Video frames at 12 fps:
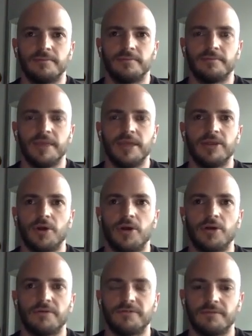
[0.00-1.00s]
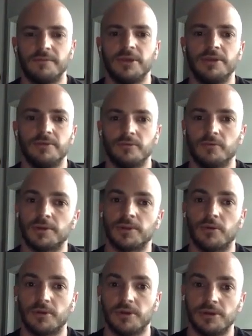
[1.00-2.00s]
made it harder for me
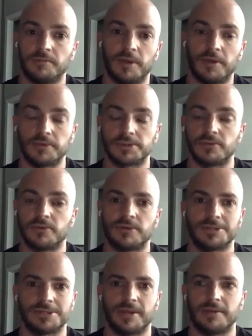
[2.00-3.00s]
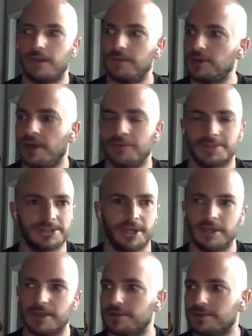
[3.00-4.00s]
going into public school. Cause I was
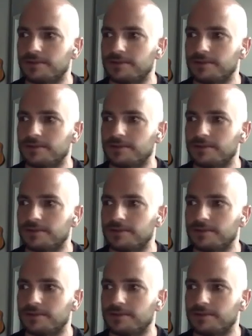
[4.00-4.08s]
like,